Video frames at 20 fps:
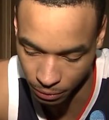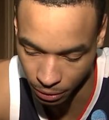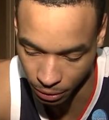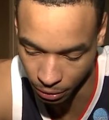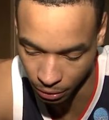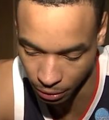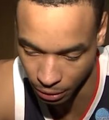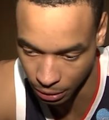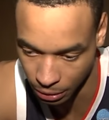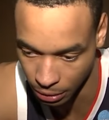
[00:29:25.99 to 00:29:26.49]

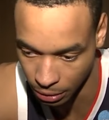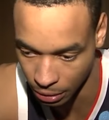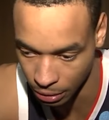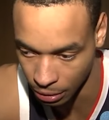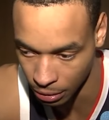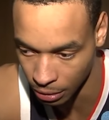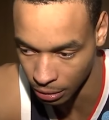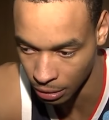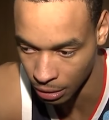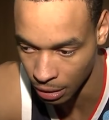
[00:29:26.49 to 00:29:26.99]
He's
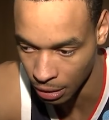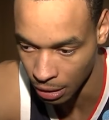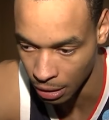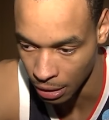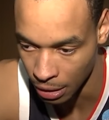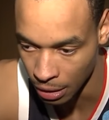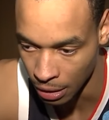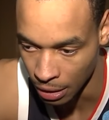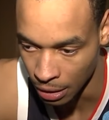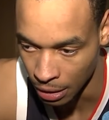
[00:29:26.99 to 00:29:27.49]

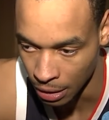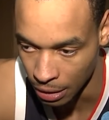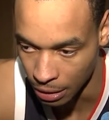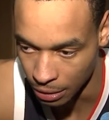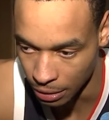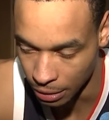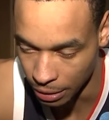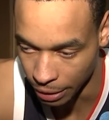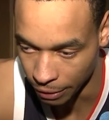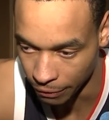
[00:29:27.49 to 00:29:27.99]

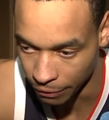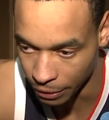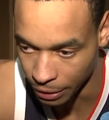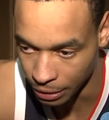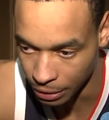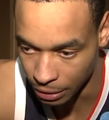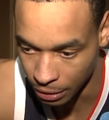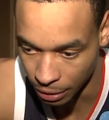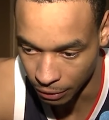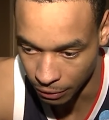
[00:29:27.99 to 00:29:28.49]
the
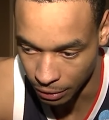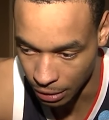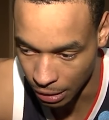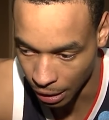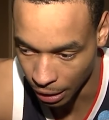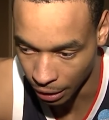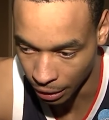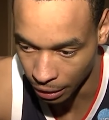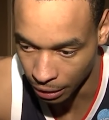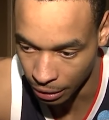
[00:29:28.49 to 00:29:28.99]
definition of a
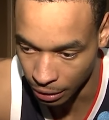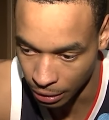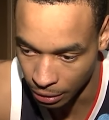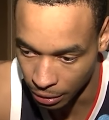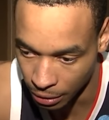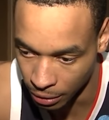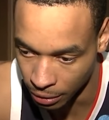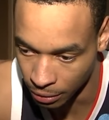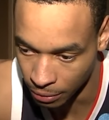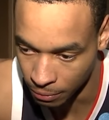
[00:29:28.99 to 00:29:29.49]
Zag,
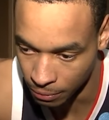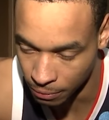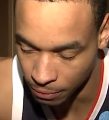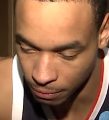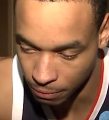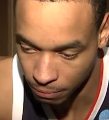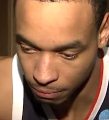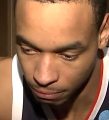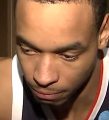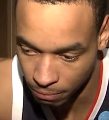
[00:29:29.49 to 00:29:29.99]

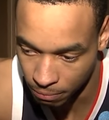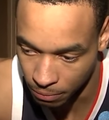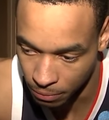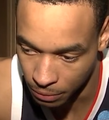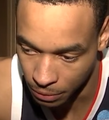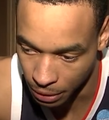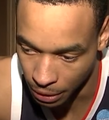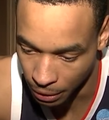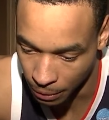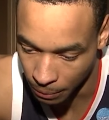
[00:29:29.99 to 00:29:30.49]
and
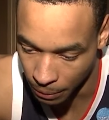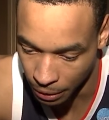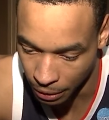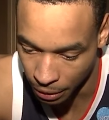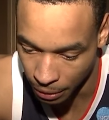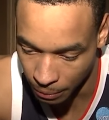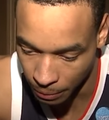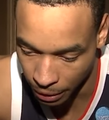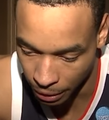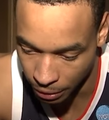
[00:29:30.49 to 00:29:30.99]
Yeah,
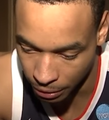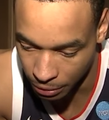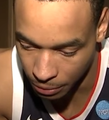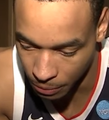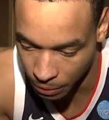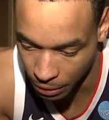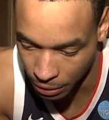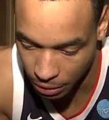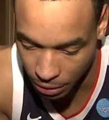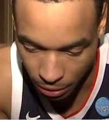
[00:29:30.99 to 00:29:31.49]
man, I'm honored
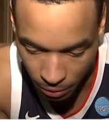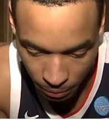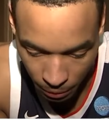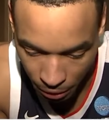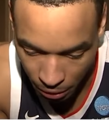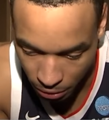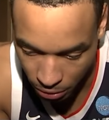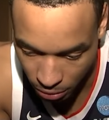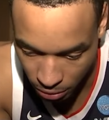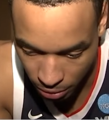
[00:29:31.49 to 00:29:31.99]
to be his
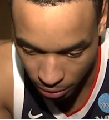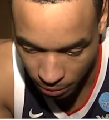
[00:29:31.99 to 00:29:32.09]
teammate.